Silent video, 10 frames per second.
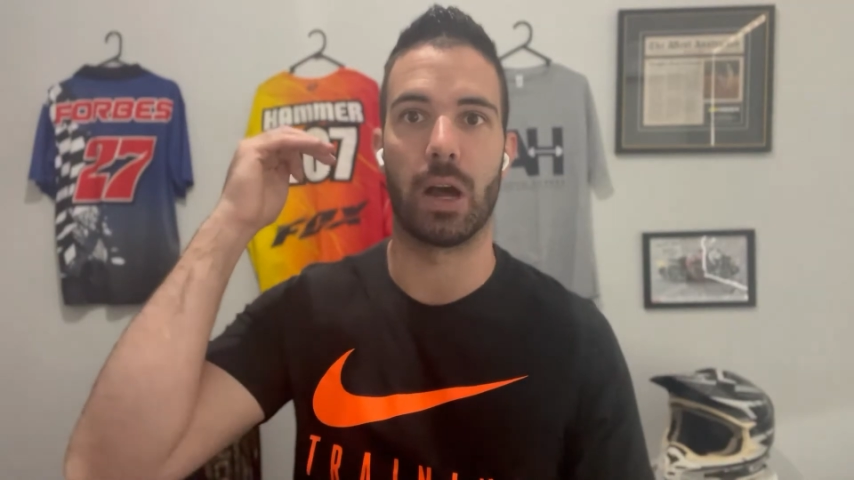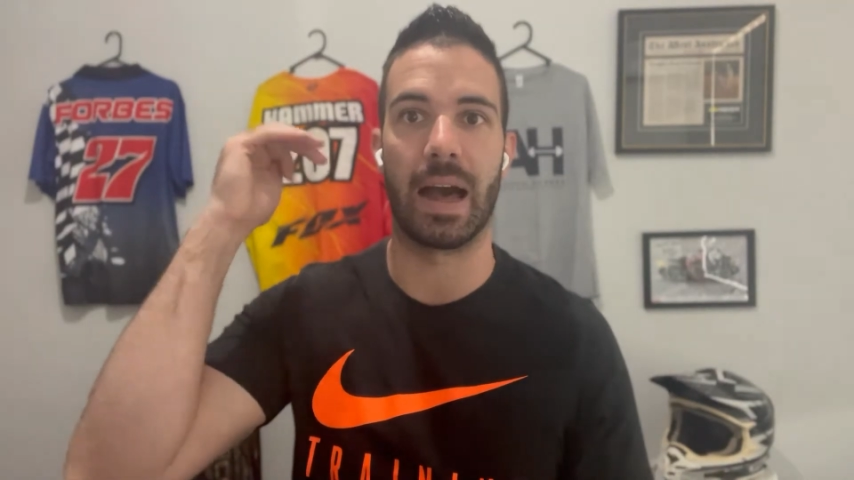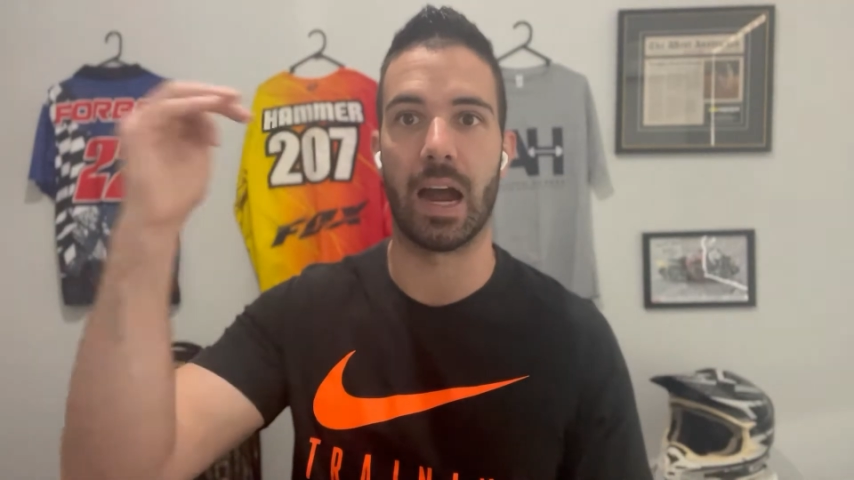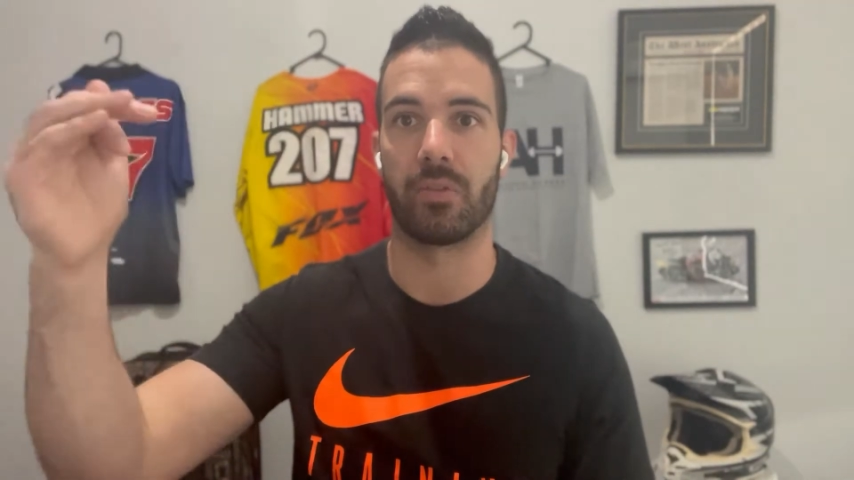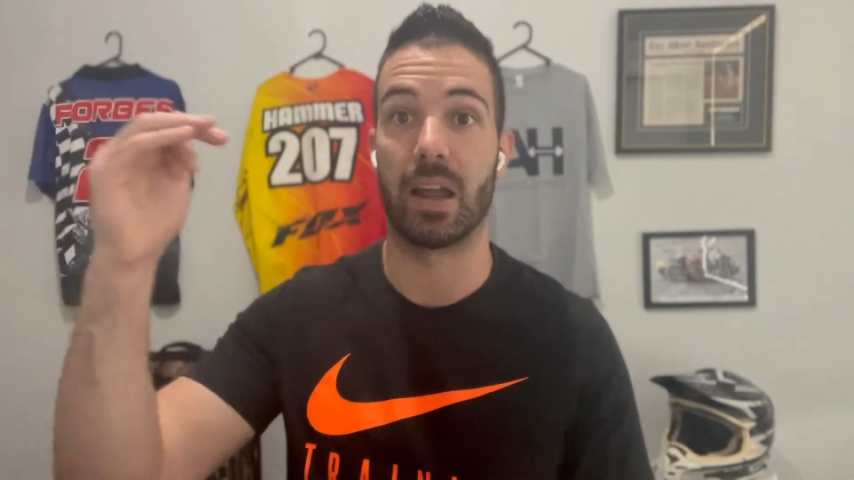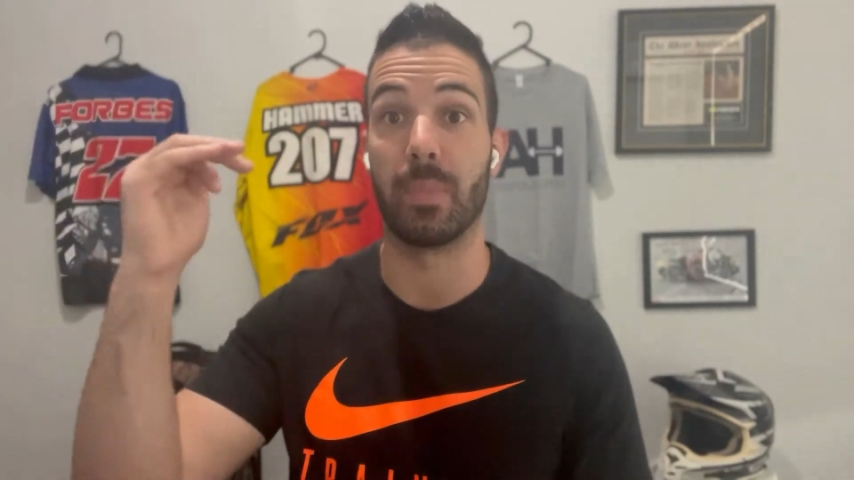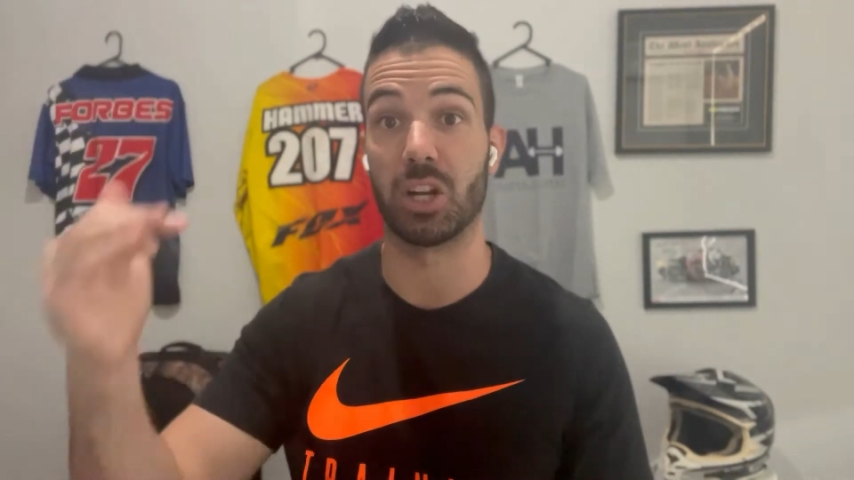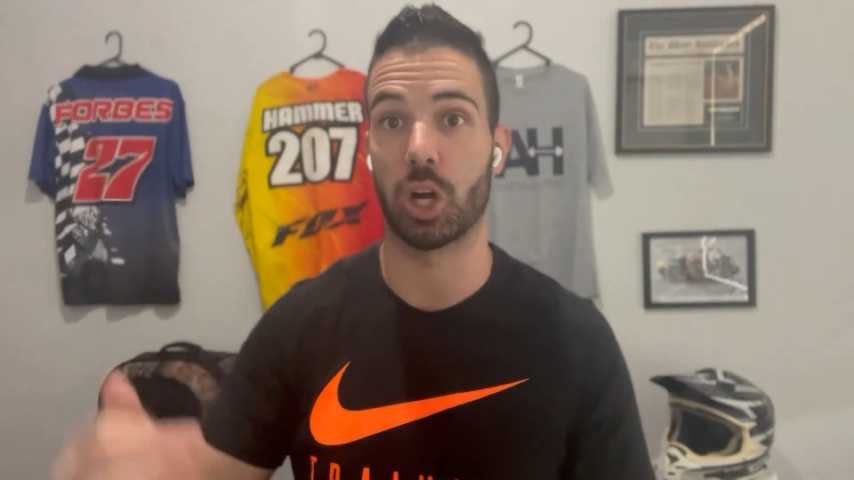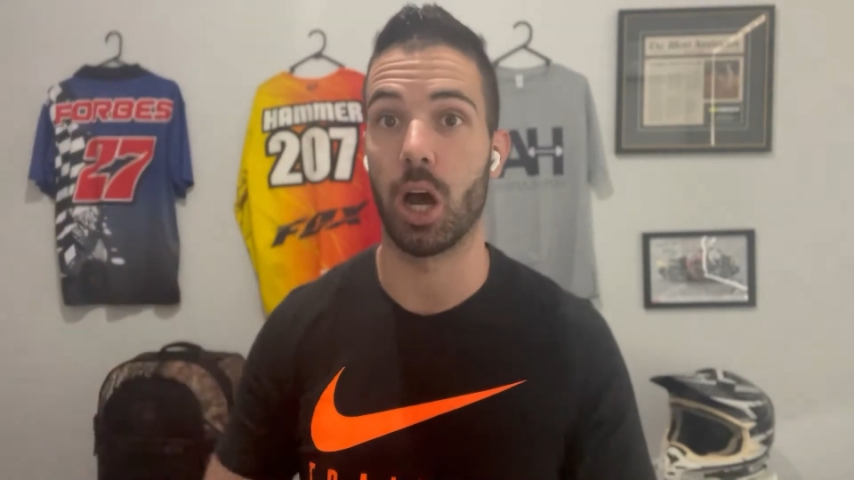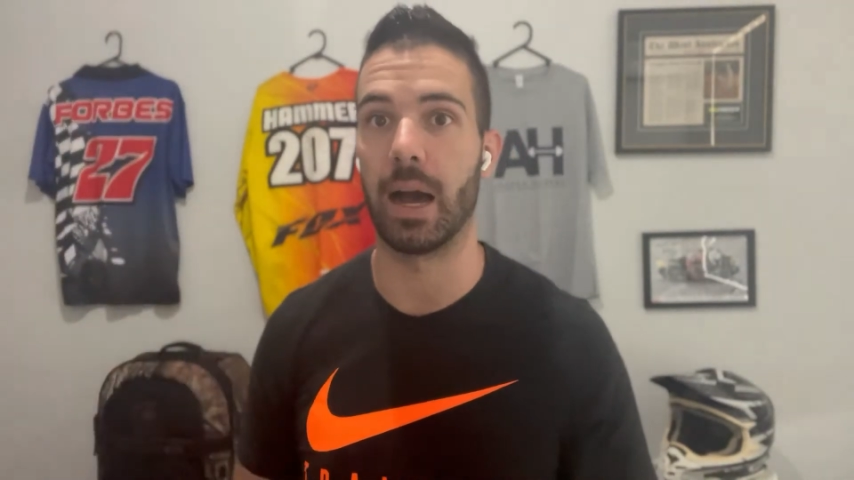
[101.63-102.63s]
heart rate
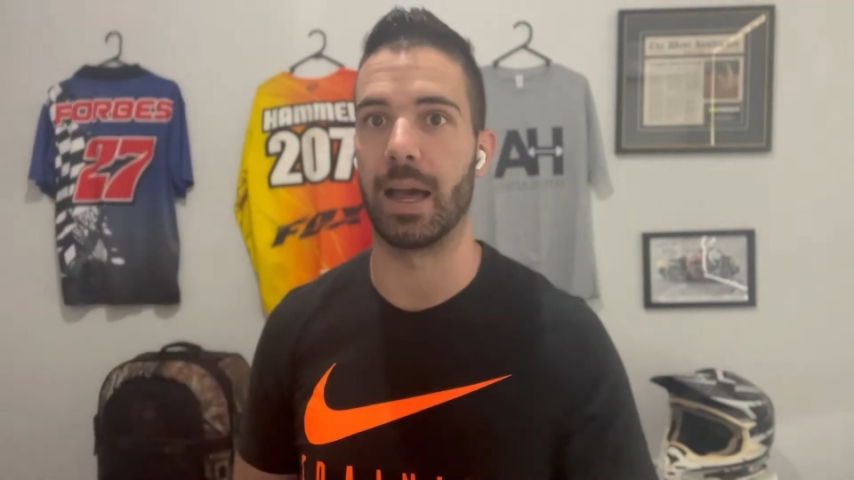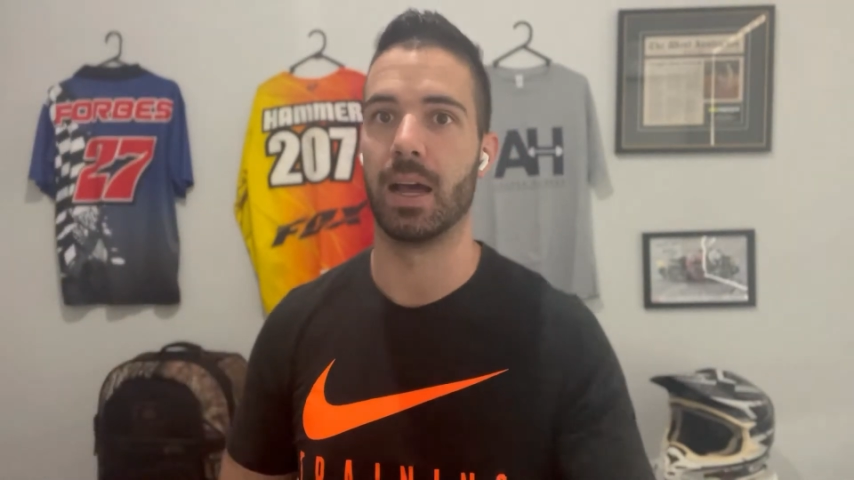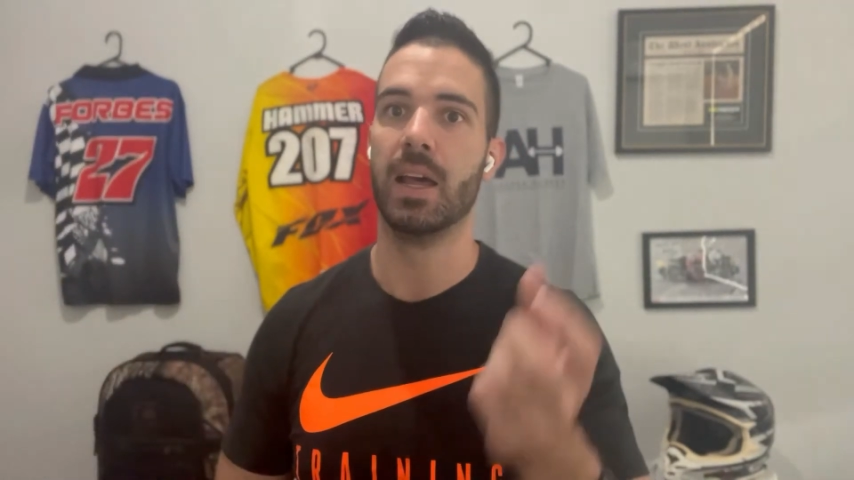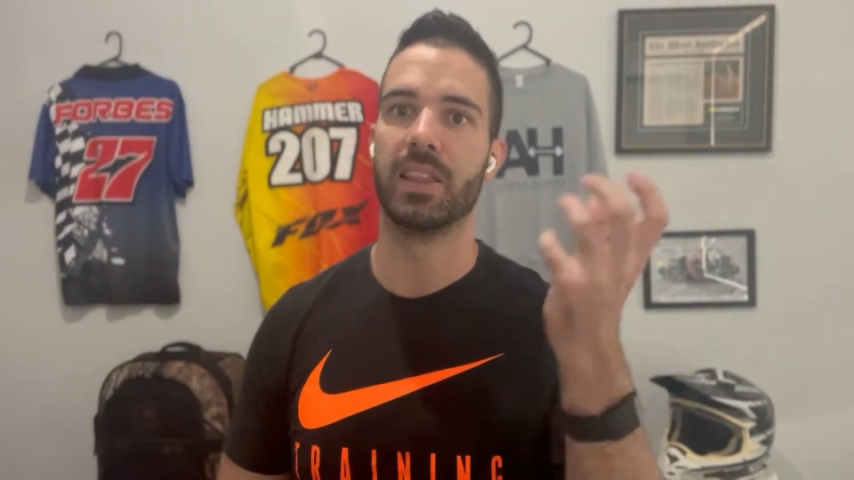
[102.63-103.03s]
much higher